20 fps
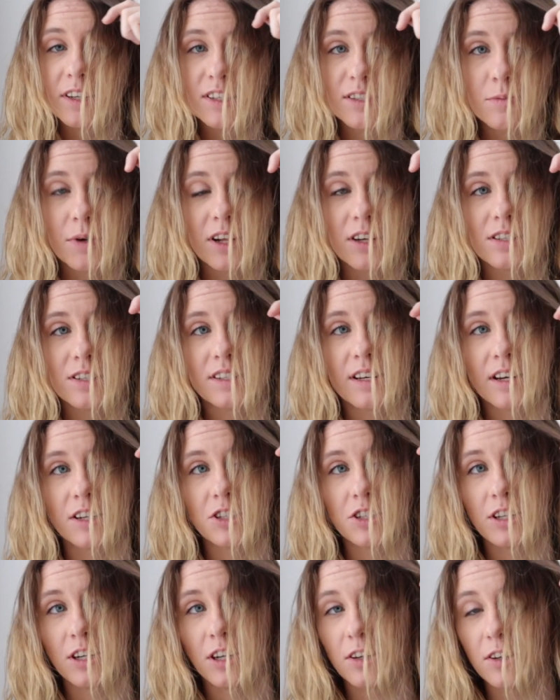a smaller
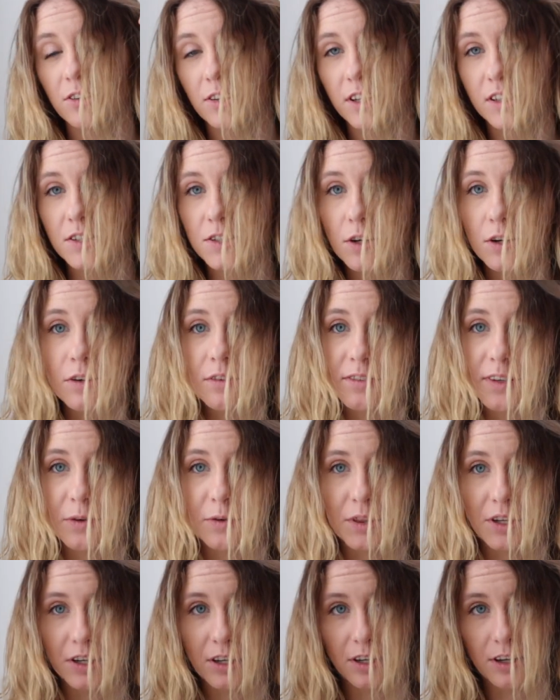section, you don't need to go over it
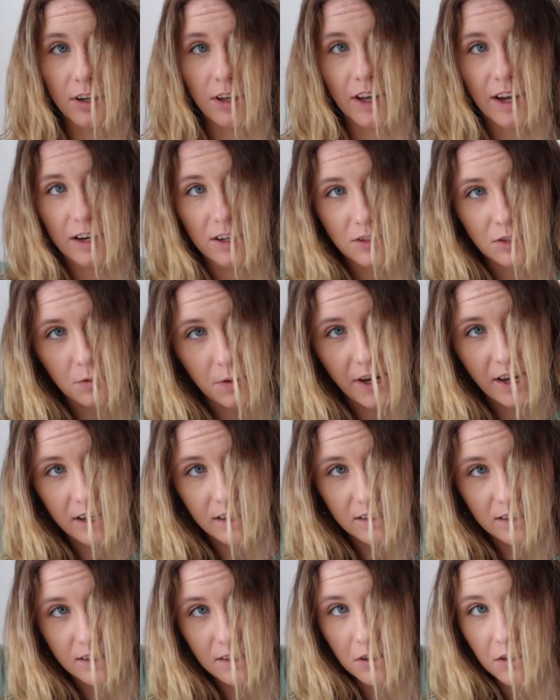with your curling iron
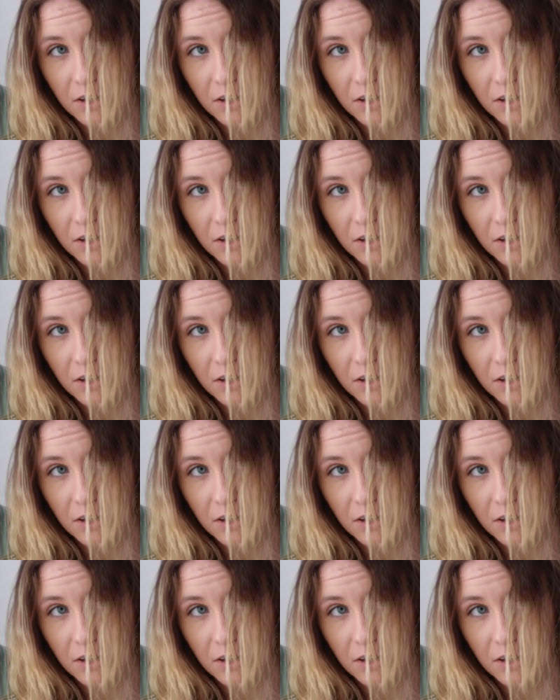twice.